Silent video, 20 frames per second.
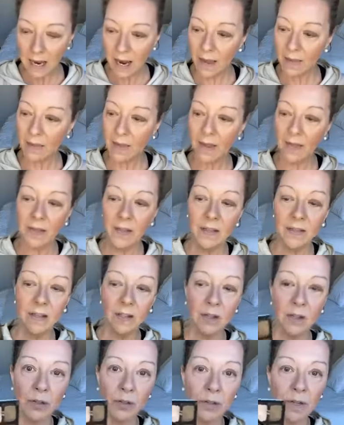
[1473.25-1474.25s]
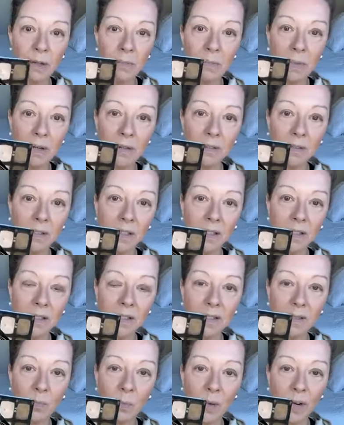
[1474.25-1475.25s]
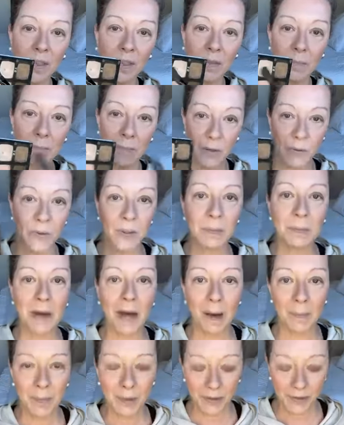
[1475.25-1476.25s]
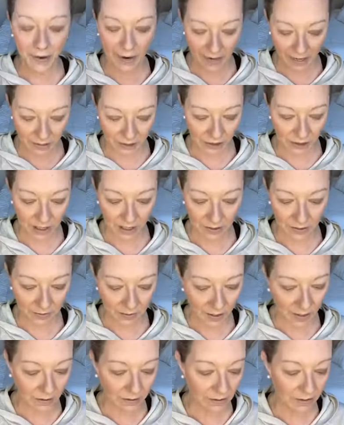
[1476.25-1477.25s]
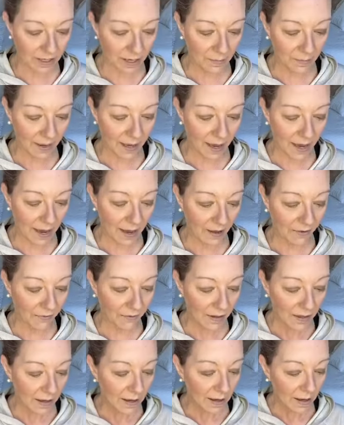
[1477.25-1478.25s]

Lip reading: And then this is Cream Boat. This is one of the most popular eyeshadow colors that we have.